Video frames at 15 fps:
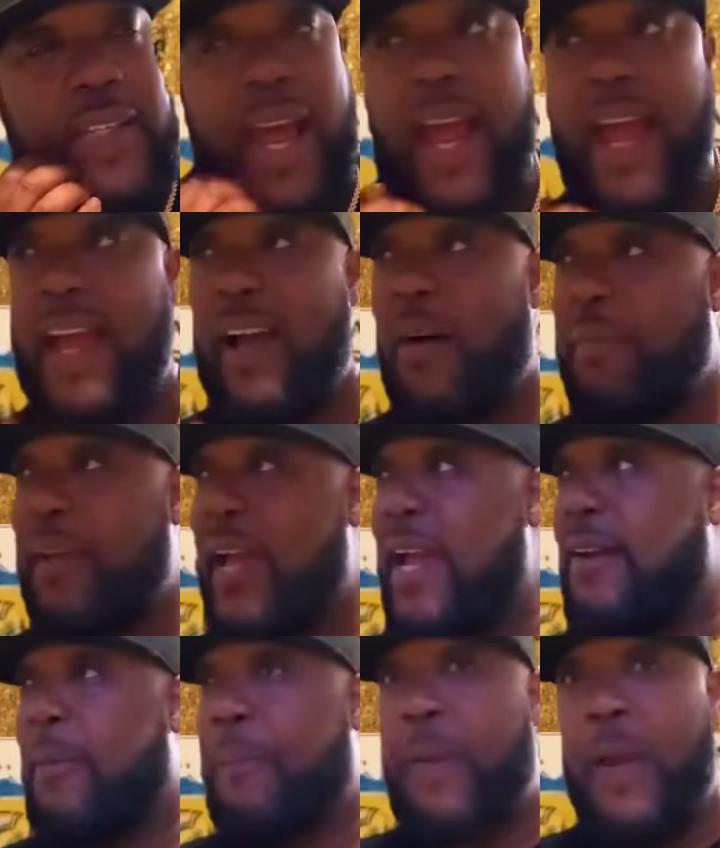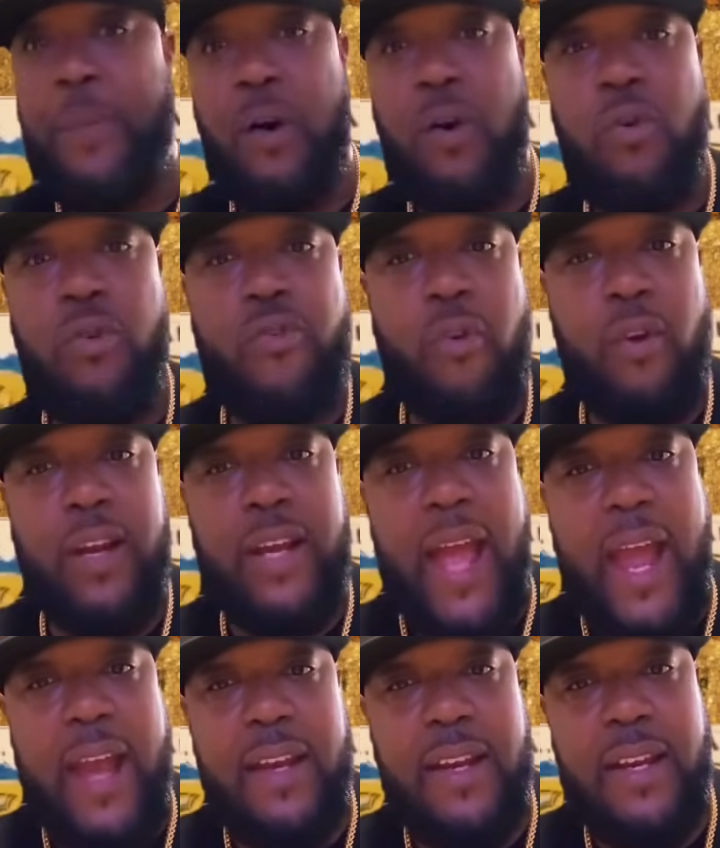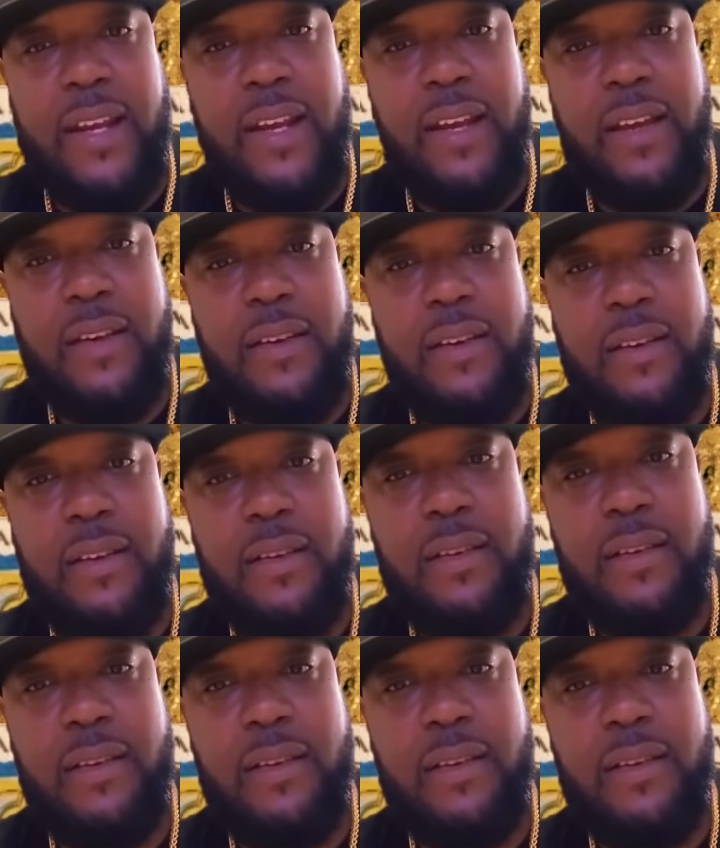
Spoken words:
Damn, these are the people who created it.